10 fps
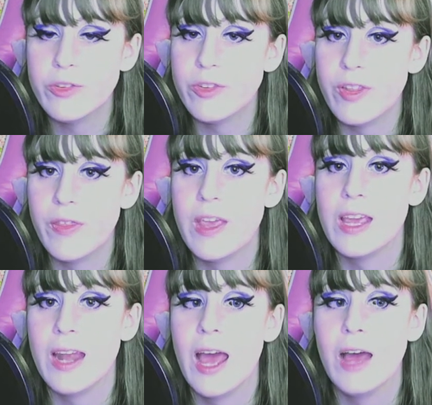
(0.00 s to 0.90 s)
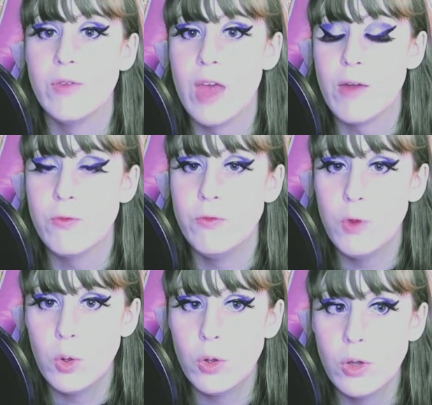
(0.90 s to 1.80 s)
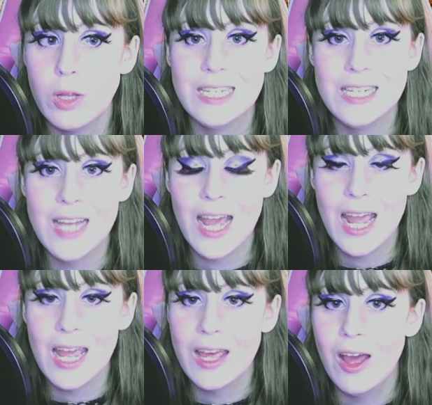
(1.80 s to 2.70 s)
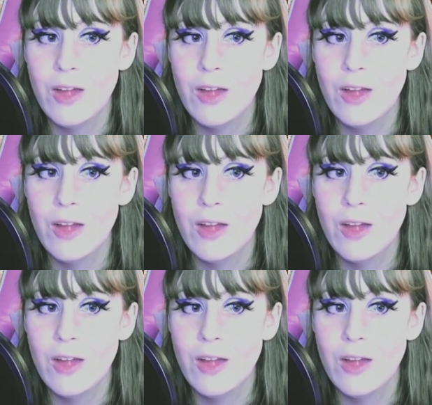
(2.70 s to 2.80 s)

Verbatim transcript: so that they can have that full day